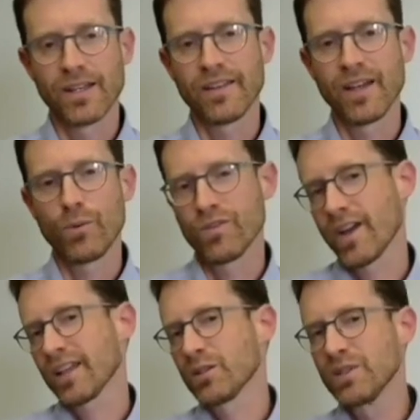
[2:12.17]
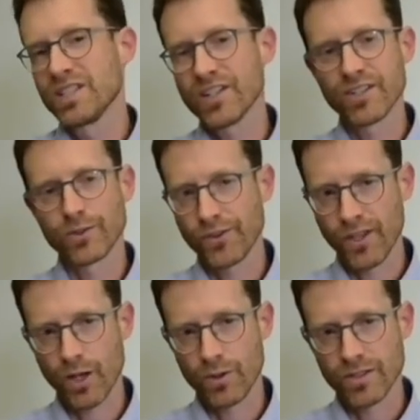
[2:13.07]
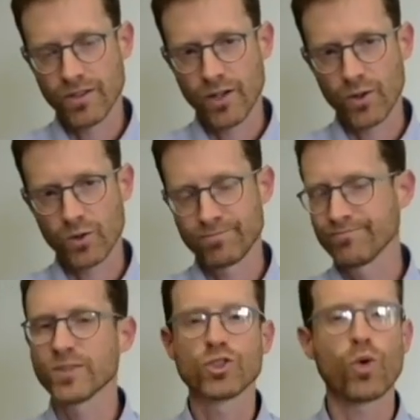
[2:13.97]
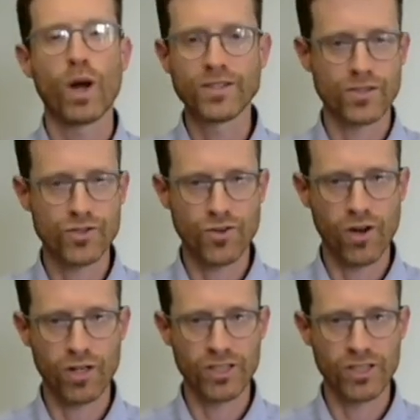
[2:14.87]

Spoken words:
Then we've got the materials that go into the home, twice as strong